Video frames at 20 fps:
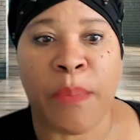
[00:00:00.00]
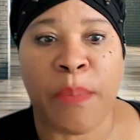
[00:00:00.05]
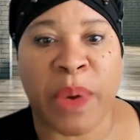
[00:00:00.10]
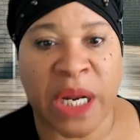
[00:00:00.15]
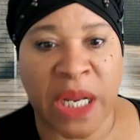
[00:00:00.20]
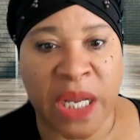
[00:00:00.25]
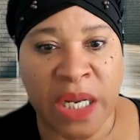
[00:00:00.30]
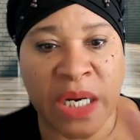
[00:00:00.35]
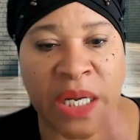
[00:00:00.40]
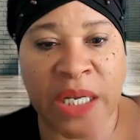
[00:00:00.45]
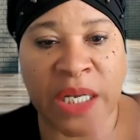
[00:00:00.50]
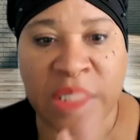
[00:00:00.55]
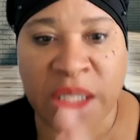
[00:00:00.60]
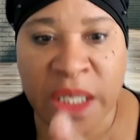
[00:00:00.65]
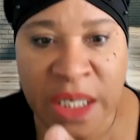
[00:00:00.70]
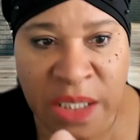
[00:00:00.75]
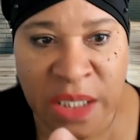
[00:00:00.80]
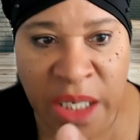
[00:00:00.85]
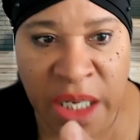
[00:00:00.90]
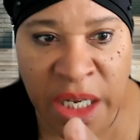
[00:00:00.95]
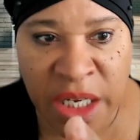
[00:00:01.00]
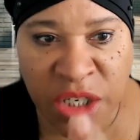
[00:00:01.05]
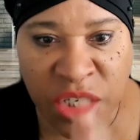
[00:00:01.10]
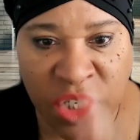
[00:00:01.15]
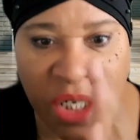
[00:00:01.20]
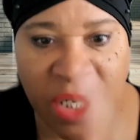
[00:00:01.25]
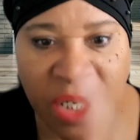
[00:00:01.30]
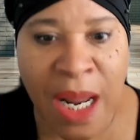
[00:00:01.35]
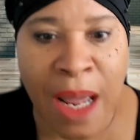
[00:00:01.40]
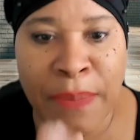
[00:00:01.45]
But he
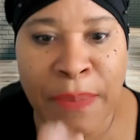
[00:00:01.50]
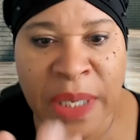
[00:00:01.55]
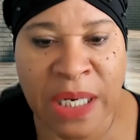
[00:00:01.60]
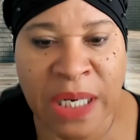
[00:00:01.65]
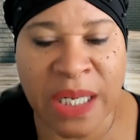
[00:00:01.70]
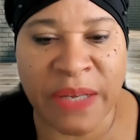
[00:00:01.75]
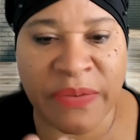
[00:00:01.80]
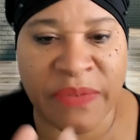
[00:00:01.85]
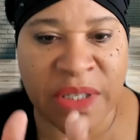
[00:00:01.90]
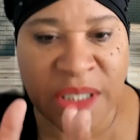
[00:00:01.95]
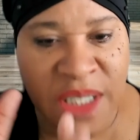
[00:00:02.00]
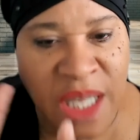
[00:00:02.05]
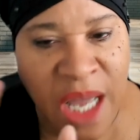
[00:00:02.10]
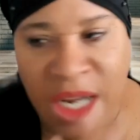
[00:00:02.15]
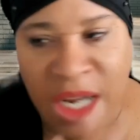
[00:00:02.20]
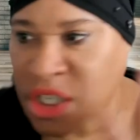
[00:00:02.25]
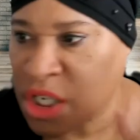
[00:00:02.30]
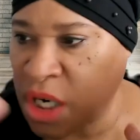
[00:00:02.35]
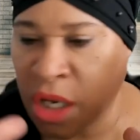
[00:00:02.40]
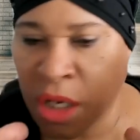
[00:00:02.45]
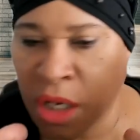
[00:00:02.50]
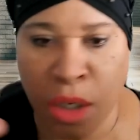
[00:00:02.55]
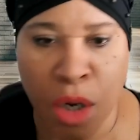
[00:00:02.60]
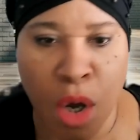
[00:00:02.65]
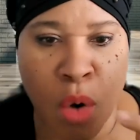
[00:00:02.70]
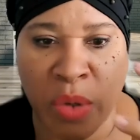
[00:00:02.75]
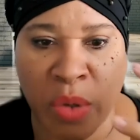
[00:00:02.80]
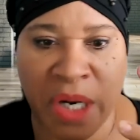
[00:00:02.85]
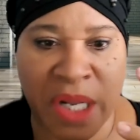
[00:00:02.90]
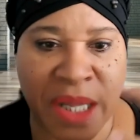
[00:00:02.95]
should not be leaving Sasha
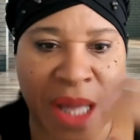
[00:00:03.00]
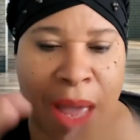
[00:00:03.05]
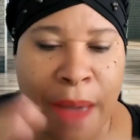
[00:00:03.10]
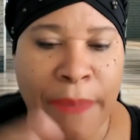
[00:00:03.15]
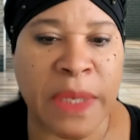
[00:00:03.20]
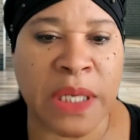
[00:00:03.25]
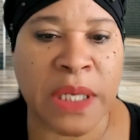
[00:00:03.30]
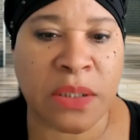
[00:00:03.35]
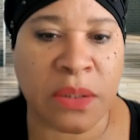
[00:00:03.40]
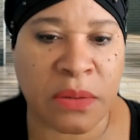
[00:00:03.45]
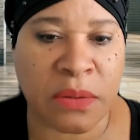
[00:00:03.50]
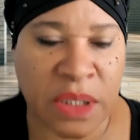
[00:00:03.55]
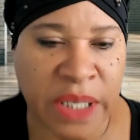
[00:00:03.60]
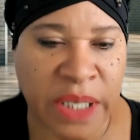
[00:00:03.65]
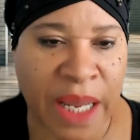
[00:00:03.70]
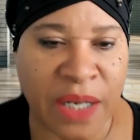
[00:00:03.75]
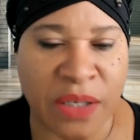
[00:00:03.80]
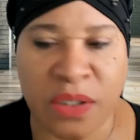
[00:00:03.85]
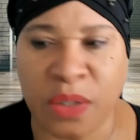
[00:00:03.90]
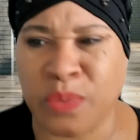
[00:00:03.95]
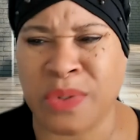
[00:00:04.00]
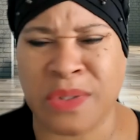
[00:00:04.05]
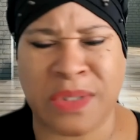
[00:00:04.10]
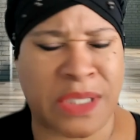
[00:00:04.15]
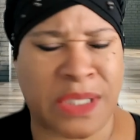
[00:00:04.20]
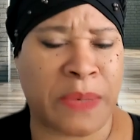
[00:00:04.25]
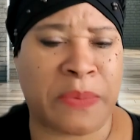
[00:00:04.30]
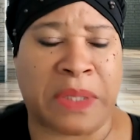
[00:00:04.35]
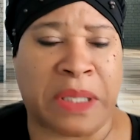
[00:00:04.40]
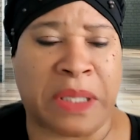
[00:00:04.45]
alone in that mental state. So we'll
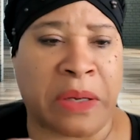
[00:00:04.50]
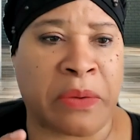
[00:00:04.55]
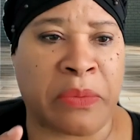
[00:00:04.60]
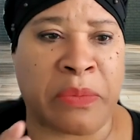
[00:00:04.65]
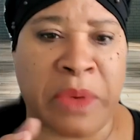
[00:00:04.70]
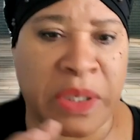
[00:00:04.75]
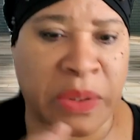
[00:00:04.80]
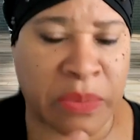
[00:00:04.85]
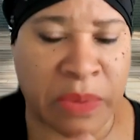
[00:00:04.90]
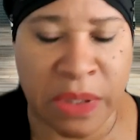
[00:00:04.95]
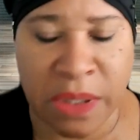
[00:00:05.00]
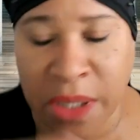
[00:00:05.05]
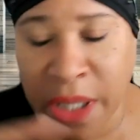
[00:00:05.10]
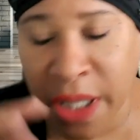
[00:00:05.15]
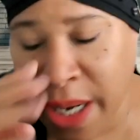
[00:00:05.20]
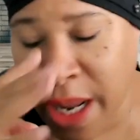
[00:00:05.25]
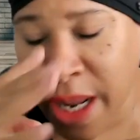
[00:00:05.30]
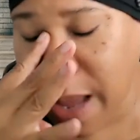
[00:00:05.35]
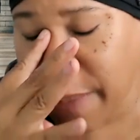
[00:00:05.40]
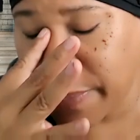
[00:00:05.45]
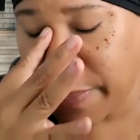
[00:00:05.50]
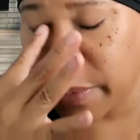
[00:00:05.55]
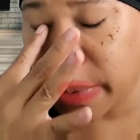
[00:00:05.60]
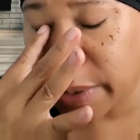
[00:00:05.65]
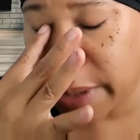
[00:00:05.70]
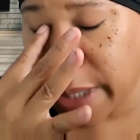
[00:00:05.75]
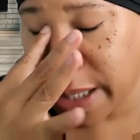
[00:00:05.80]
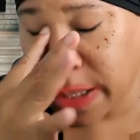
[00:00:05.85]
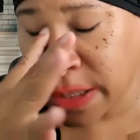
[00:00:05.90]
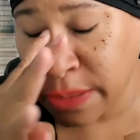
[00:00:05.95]
see what's going to happen
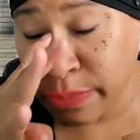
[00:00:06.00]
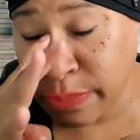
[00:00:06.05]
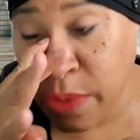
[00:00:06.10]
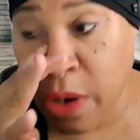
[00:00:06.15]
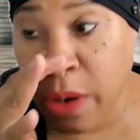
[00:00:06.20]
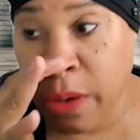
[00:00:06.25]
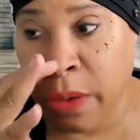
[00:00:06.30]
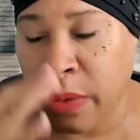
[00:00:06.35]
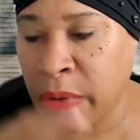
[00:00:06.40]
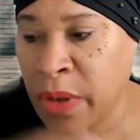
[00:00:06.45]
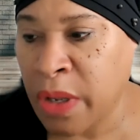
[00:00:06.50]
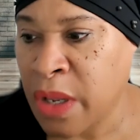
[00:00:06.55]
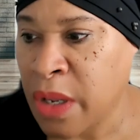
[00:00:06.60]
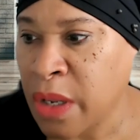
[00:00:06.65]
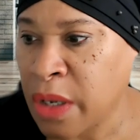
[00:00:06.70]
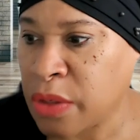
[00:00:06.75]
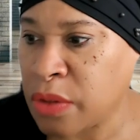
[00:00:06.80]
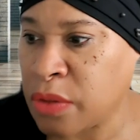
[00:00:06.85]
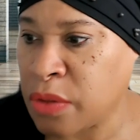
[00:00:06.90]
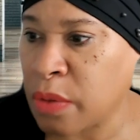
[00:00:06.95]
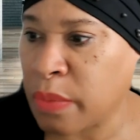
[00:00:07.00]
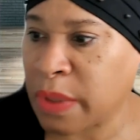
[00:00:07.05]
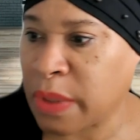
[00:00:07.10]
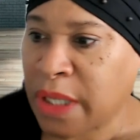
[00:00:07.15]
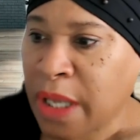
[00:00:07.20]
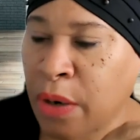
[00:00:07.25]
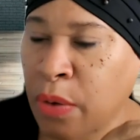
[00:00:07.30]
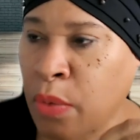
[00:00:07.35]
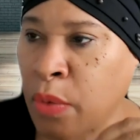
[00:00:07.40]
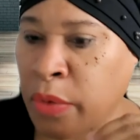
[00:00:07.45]
with that tomorrow. You know
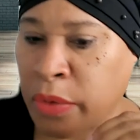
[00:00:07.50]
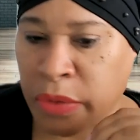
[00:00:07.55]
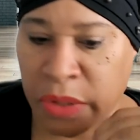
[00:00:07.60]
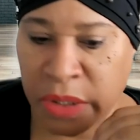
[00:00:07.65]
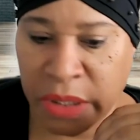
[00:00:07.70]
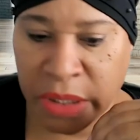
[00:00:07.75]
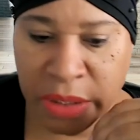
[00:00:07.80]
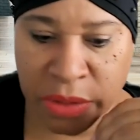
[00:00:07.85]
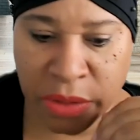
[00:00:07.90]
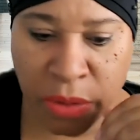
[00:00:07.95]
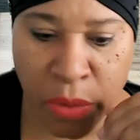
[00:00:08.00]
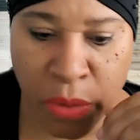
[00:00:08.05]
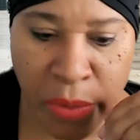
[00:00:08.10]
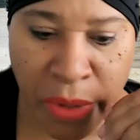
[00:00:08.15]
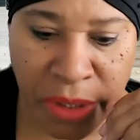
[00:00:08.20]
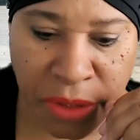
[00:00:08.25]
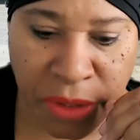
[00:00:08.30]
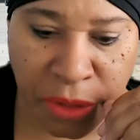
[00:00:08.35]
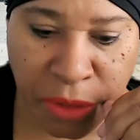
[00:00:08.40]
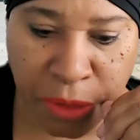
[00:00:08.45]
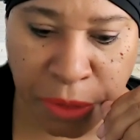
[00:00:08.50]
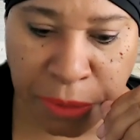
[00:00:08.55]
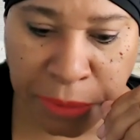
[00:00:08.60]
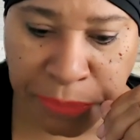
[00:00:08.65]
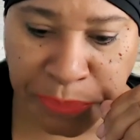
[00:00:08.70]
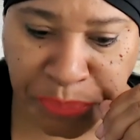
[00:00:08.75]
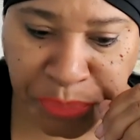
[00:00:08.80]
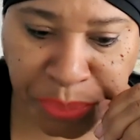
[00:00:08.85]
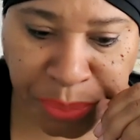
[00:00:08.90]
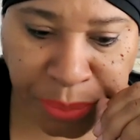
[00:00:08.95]
what that orderly is going to
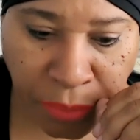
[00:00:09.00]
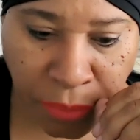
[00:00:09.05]
do.